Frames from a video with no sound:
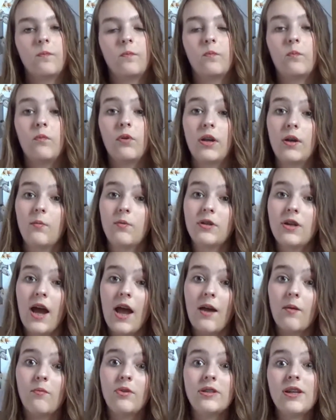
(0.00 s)

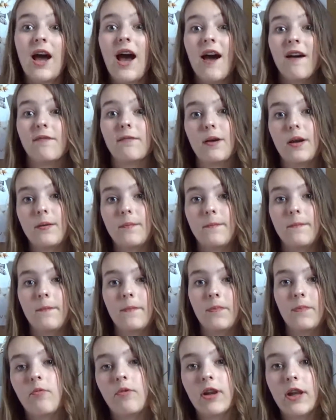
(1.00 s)

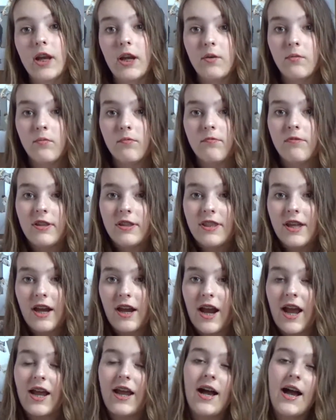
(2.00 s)
When I went there,
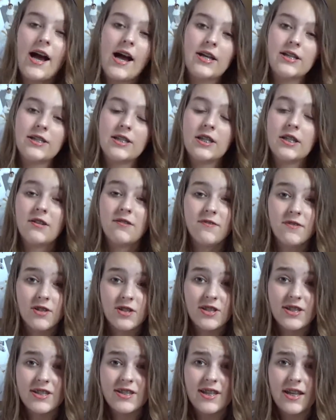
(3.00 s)
I got the
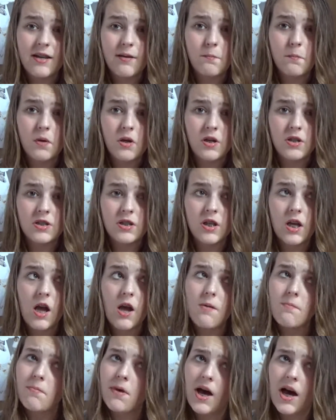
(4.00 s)
first and second books
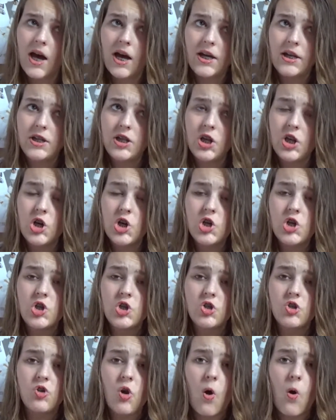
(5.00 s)
combined,
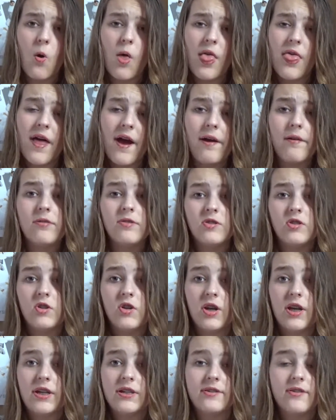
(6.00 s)
so that was great.